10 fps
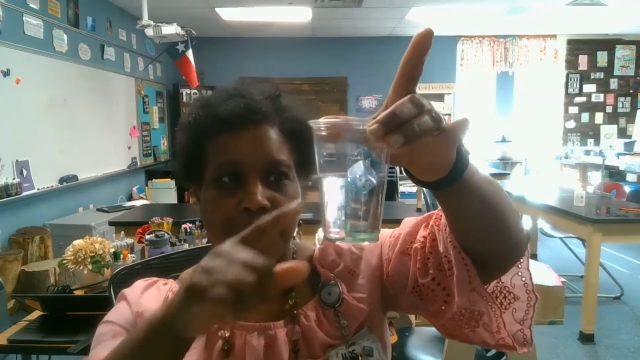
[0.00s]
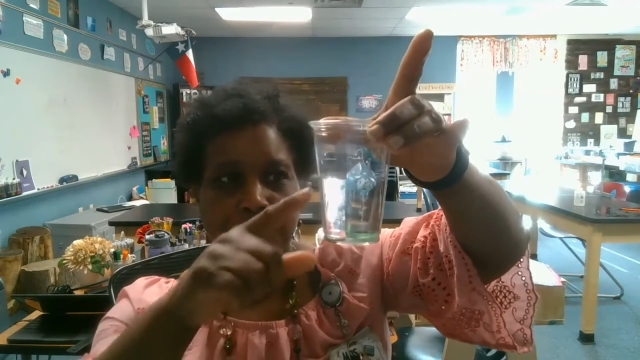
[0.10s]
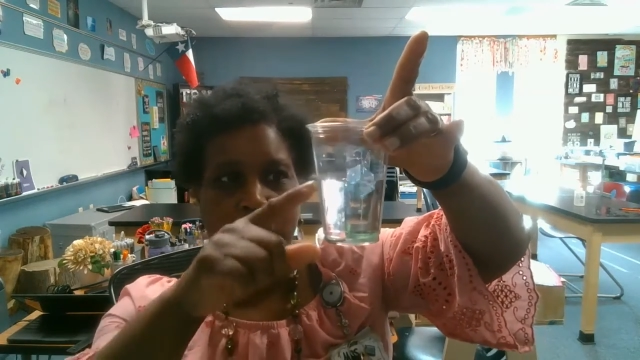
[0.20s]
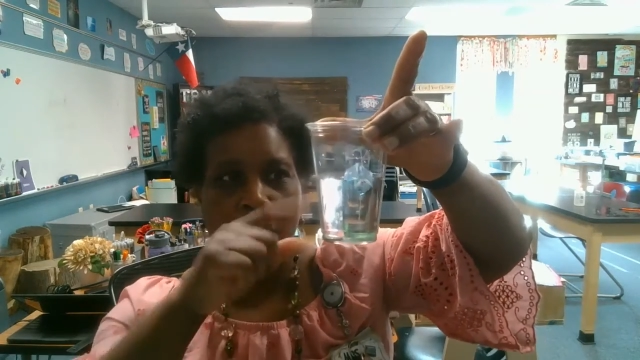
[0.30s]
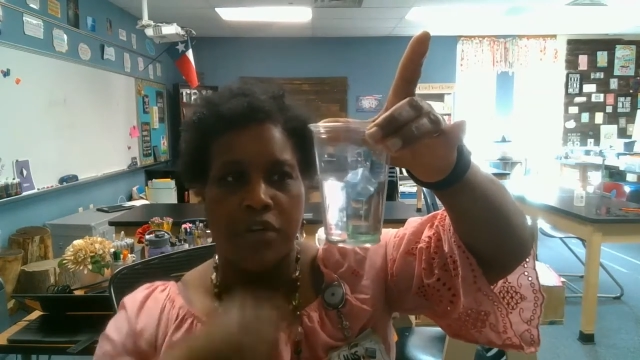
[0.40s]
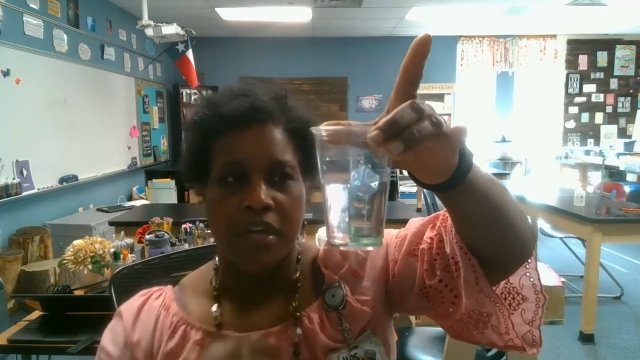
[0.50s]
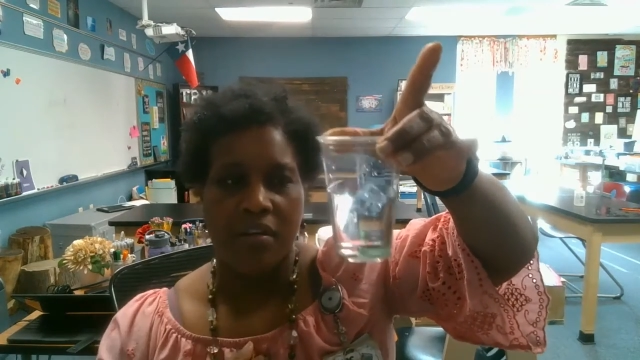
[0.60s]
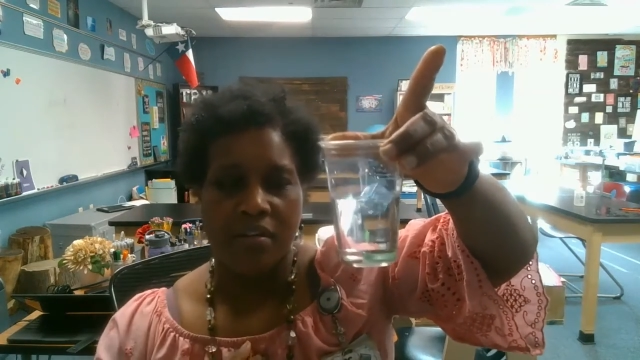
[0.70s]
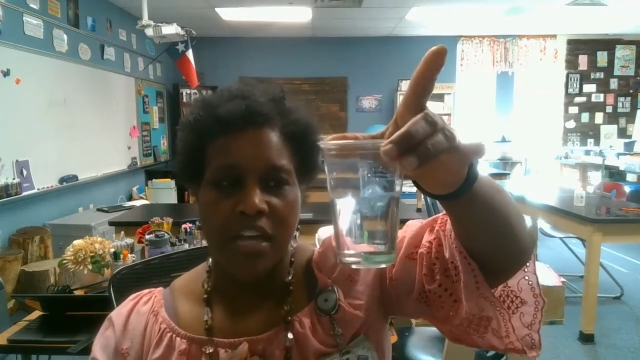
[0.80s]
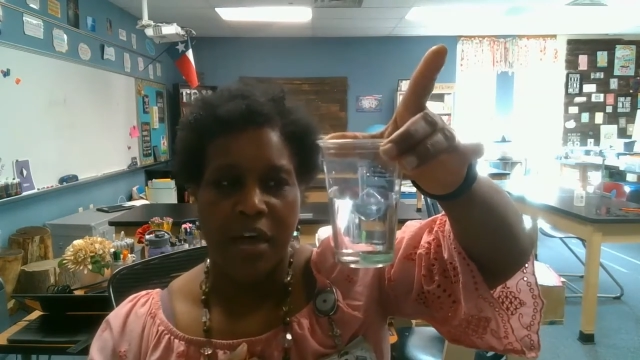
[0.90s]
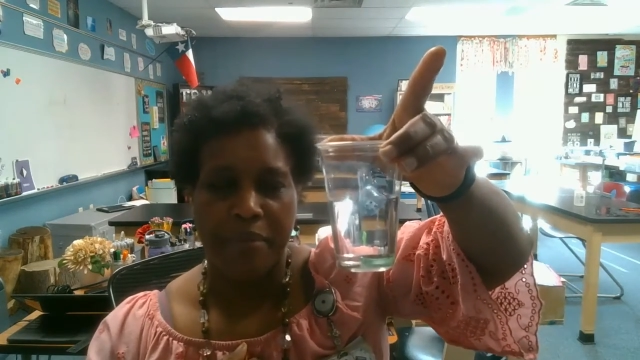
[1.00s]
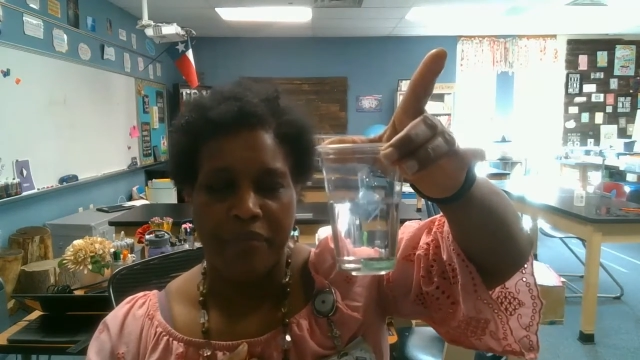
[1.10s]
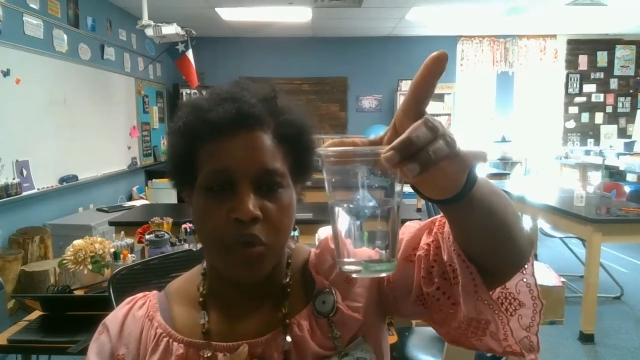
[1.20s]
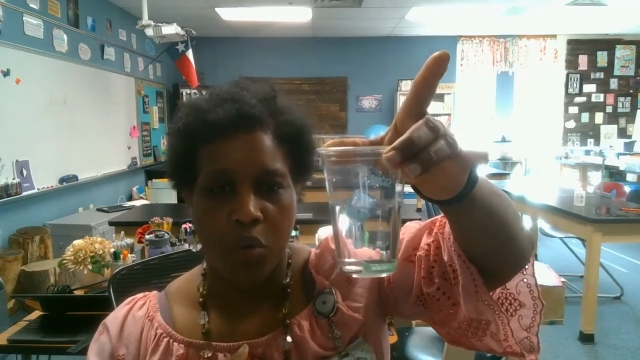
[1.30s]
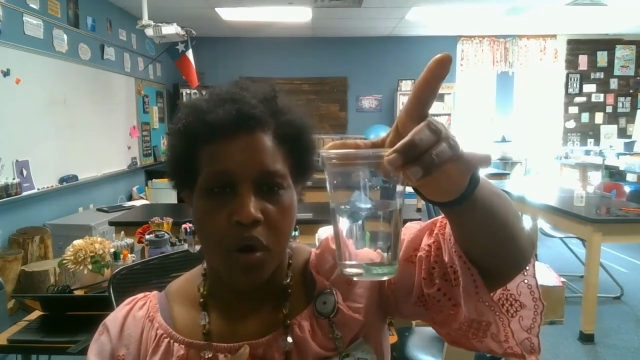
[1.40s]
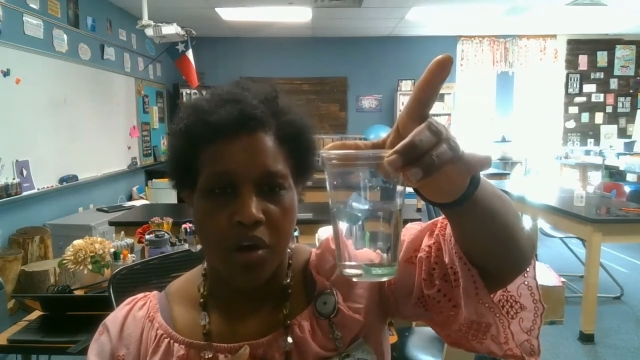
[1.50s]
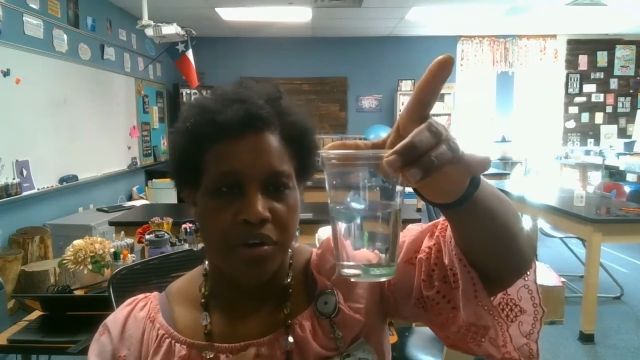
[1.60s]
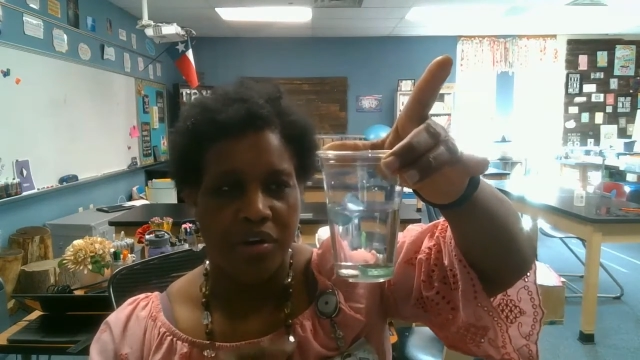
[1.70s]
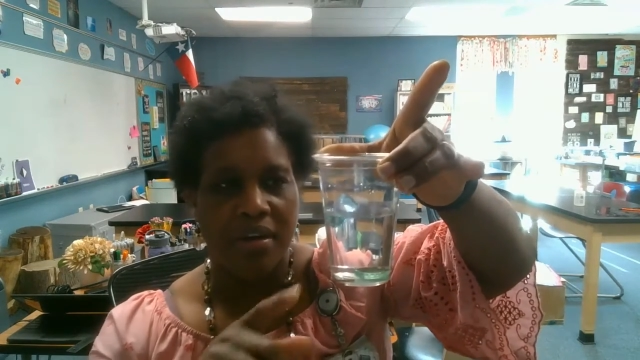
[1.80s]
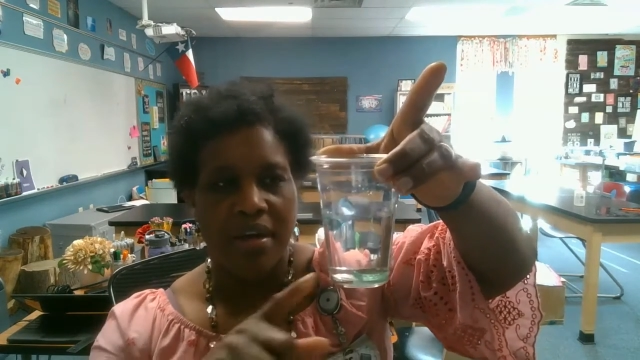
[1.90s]
floating on top of the
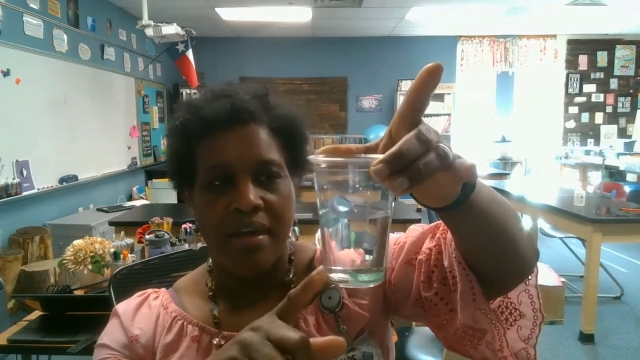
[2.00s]
water.